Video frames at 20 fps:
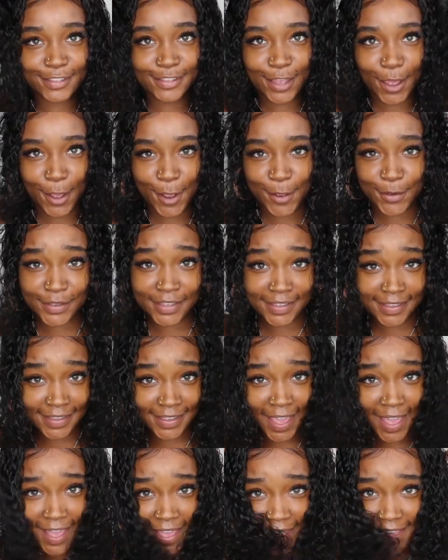So
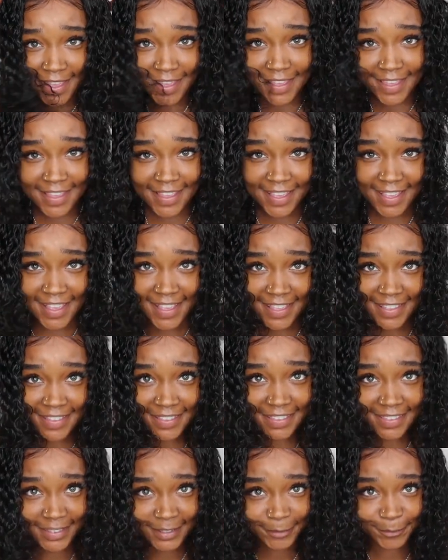
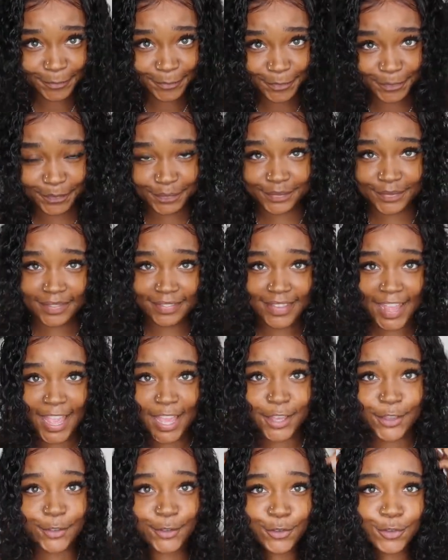yes,
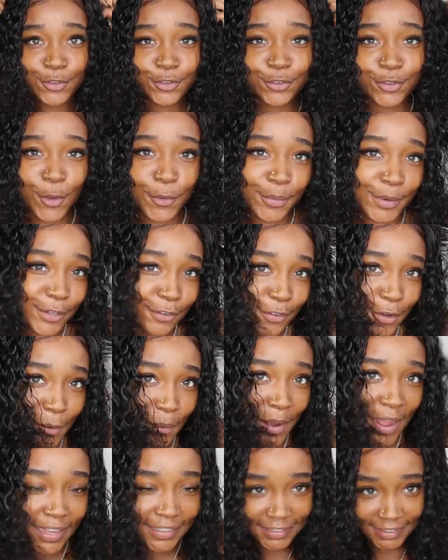thank you so much for
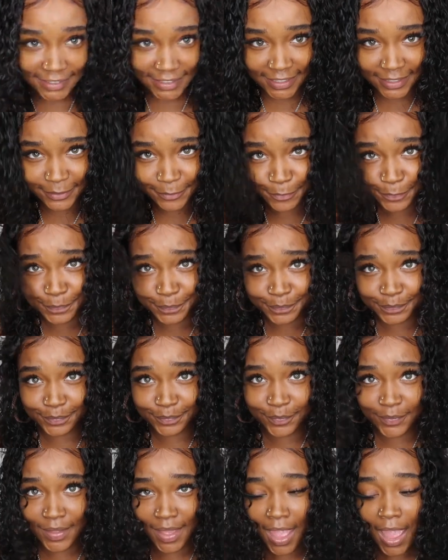watching.
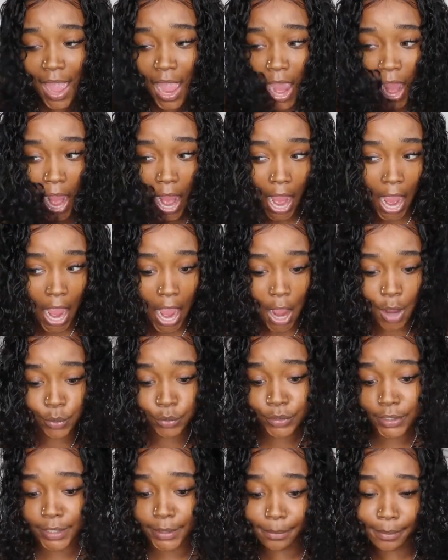
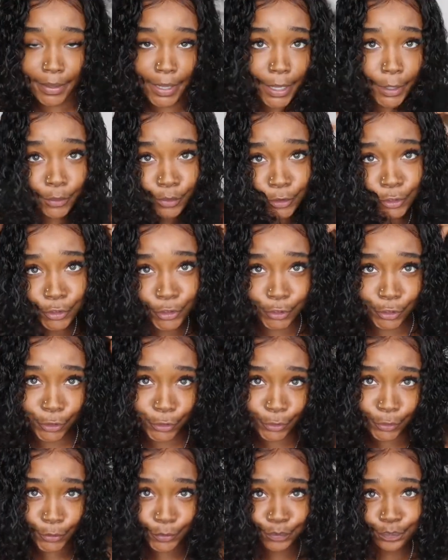I'll get back with
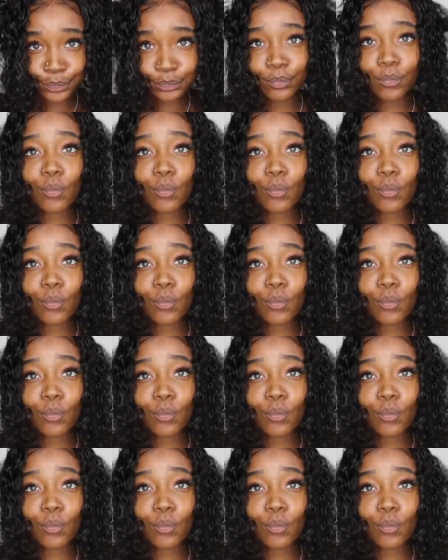you.